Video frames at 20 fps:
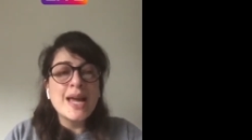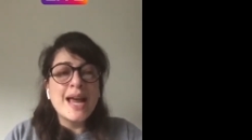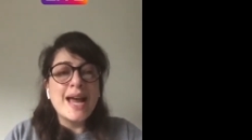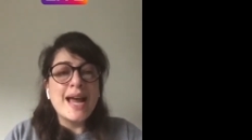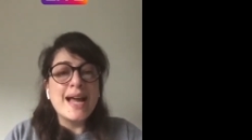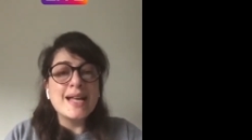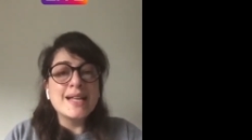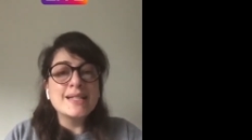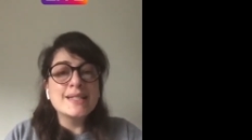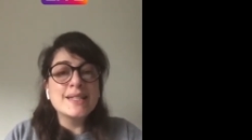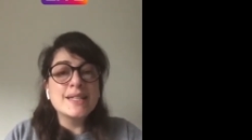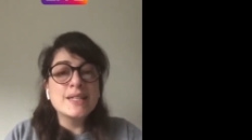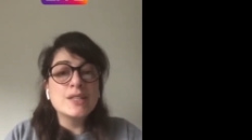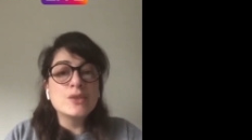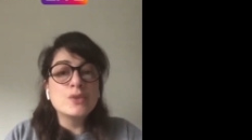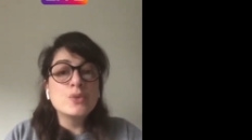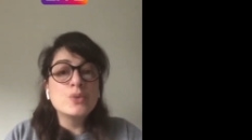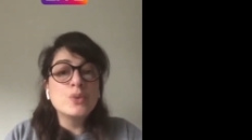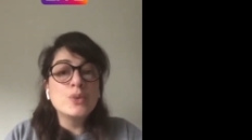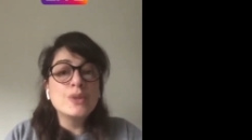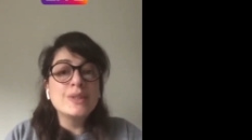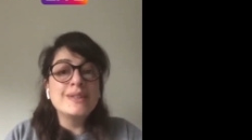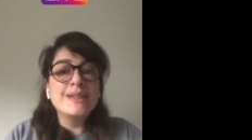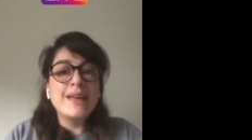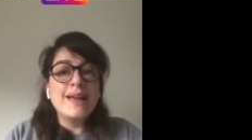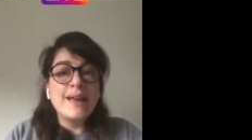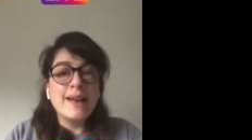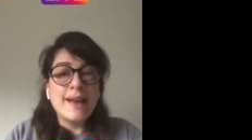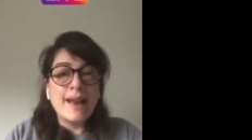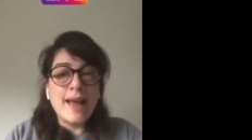as it would
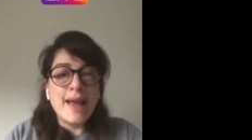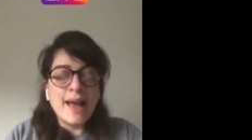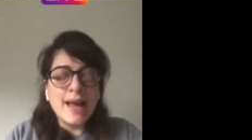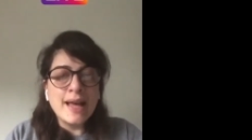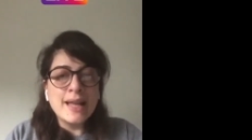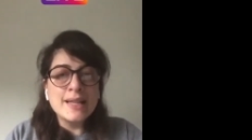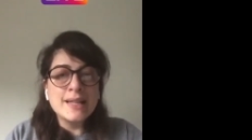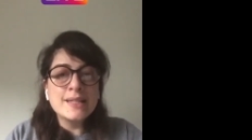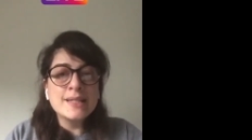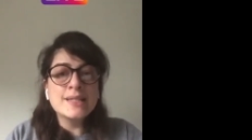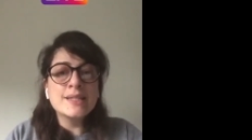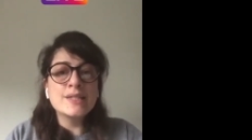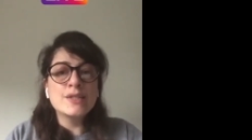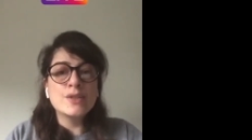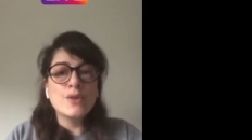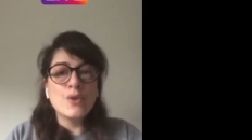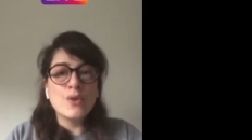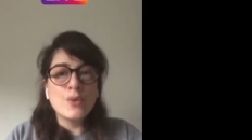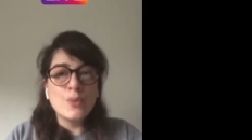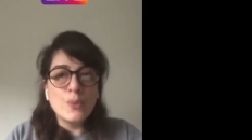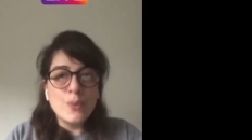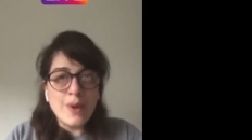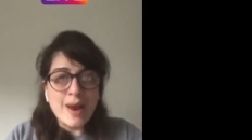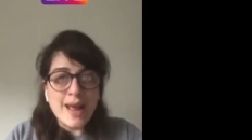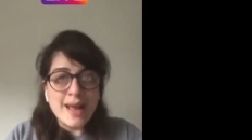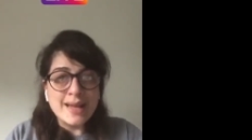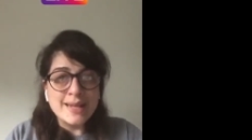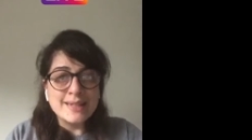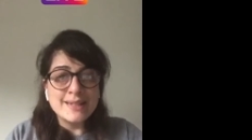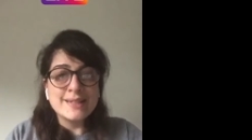enhance your
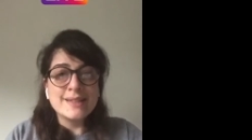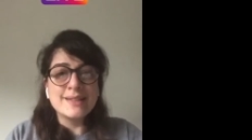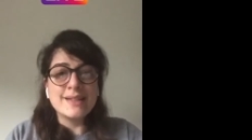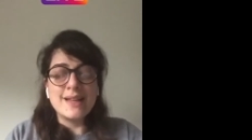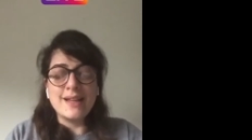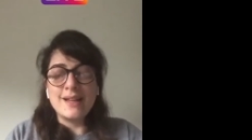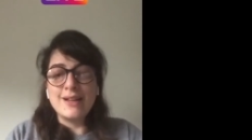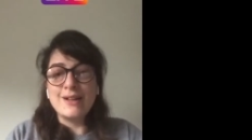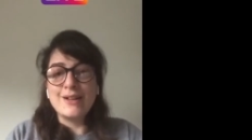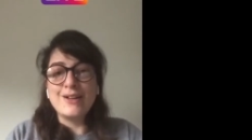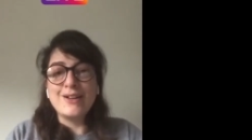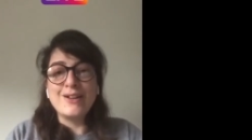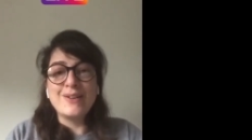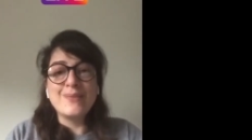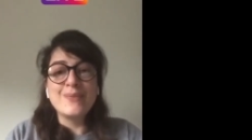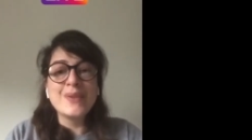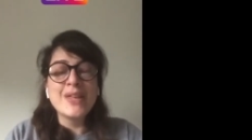brand uh,